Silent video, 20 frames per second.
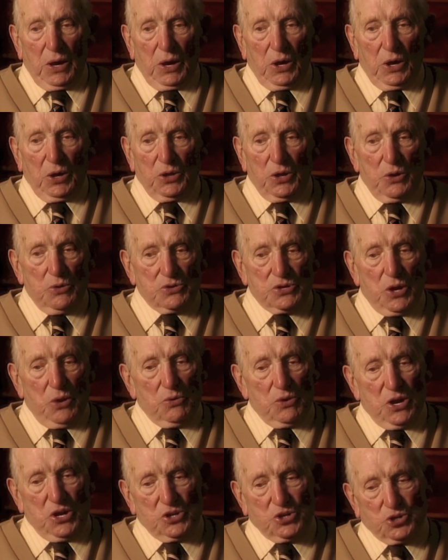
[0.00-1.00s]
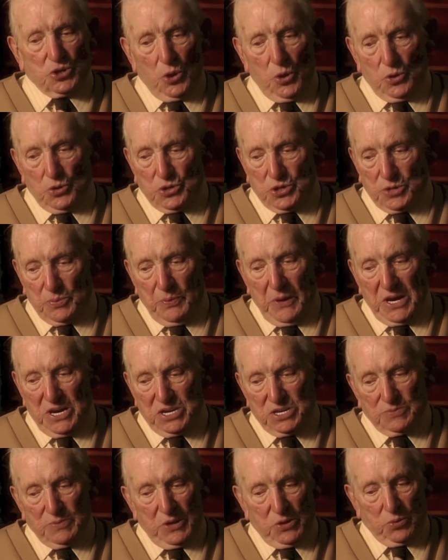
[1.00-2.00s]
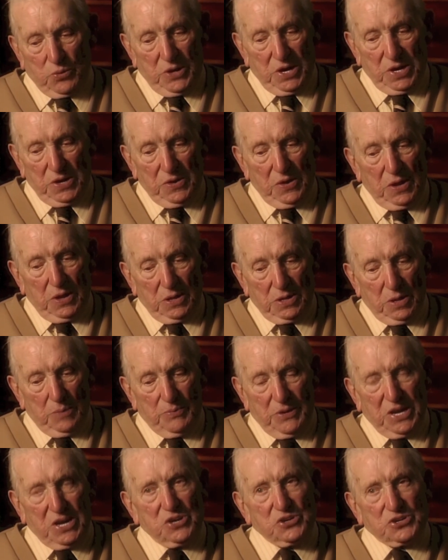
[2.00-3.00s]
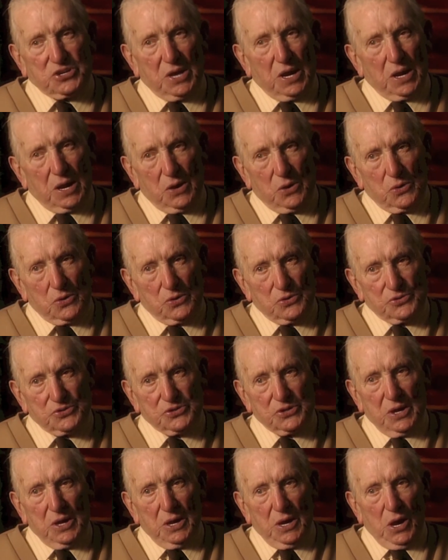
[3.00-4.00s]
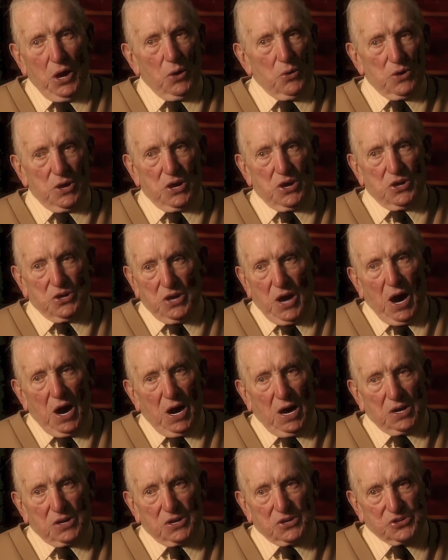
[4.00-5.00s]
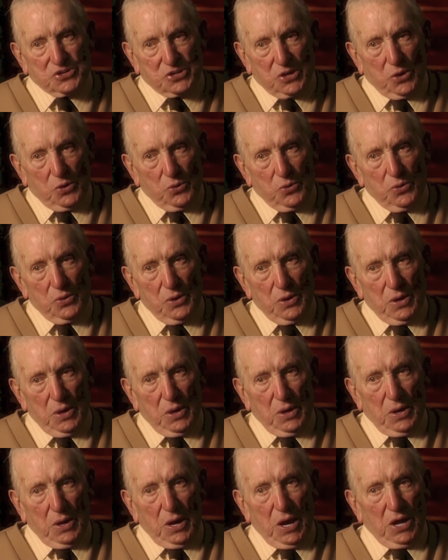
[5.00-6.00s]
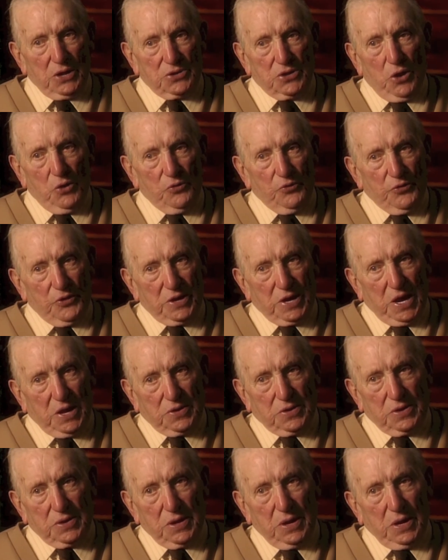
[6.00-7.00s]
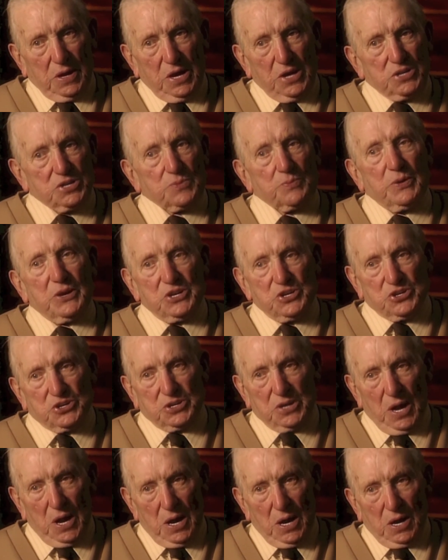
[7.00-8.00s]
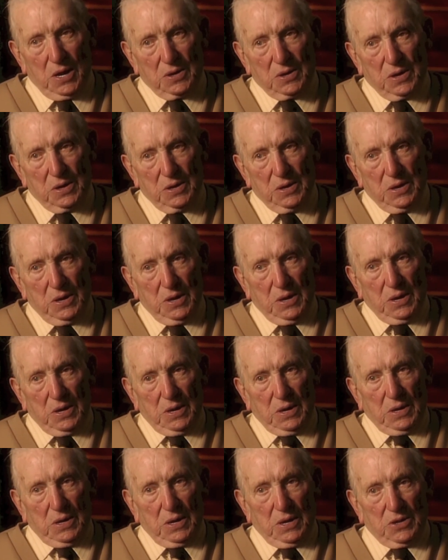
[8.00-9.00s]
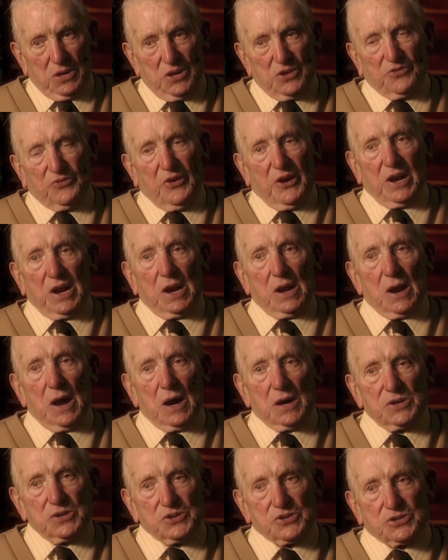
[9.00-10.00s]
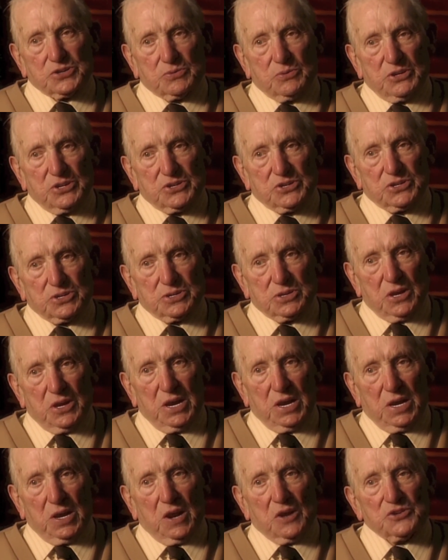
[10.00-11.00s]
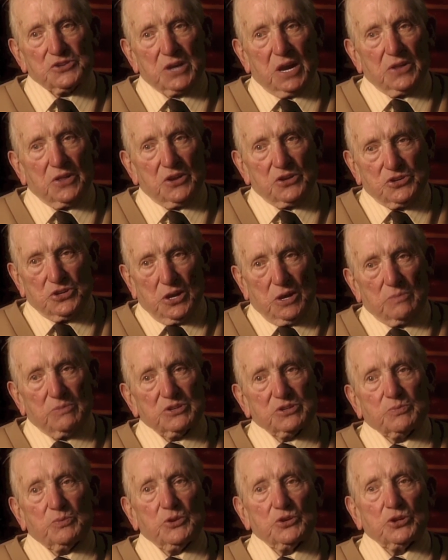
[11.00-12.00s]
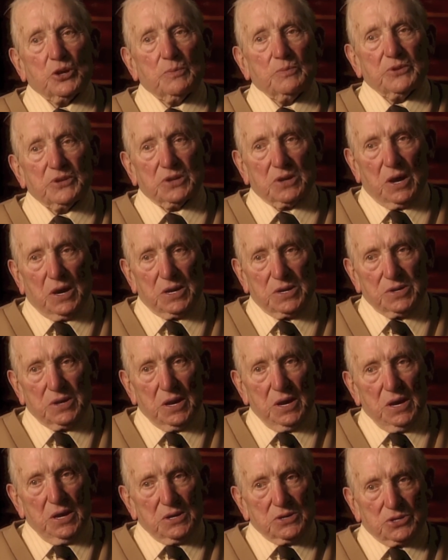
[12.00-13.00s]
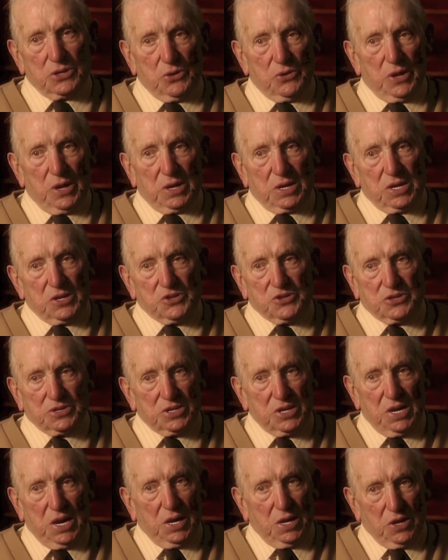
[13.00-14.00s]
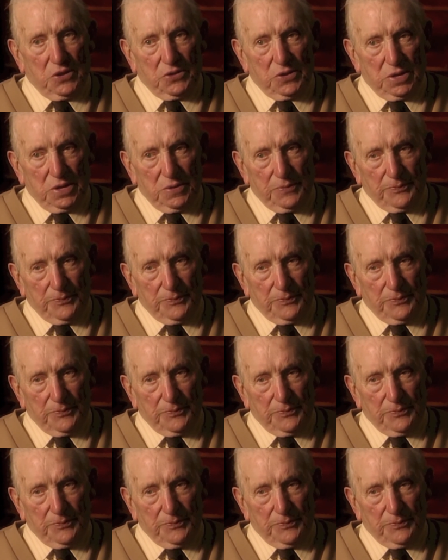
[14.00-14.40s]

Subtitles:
there was only a short space between the big shell holes, only a yard or so. And don't forget, it's pitch dark. And there's very lights, which the English and the Germans put up at night so they could see anything.